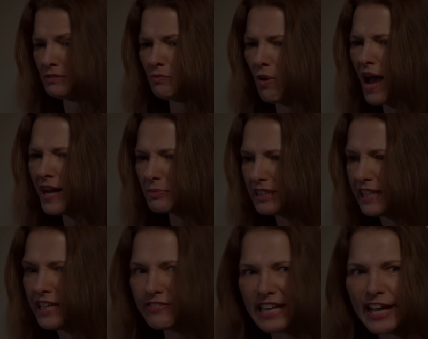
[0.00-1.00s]
didn't want to
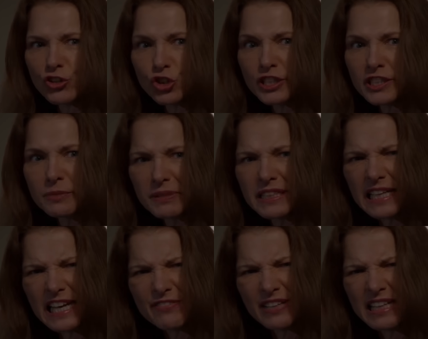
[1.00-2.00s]
believe it. I couldn't
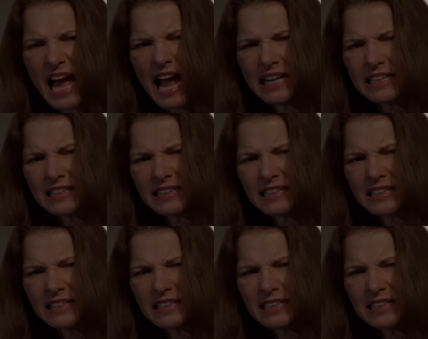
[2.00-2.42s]
believe it.